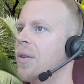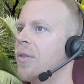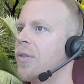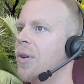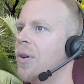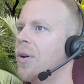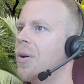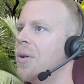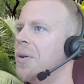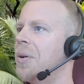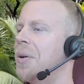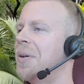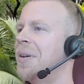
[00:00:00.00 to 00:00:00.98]

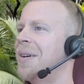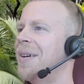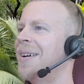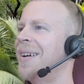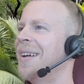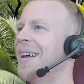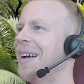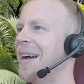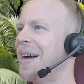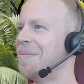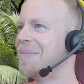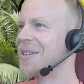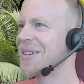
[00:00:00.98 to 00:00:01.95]
So
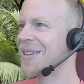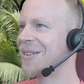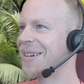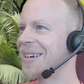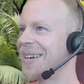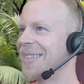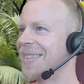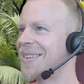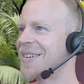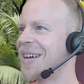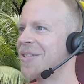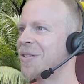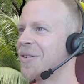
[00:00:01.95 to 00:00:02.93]
I'm just looking at the
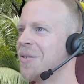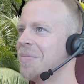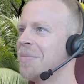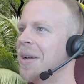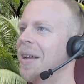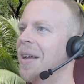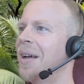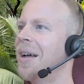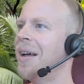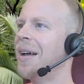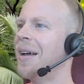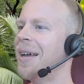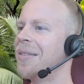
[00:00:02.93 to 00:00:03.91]
chat room,
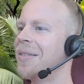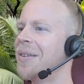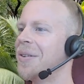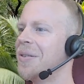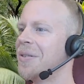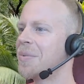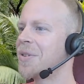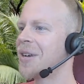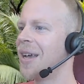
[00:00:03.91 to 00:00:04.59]
at the YouTube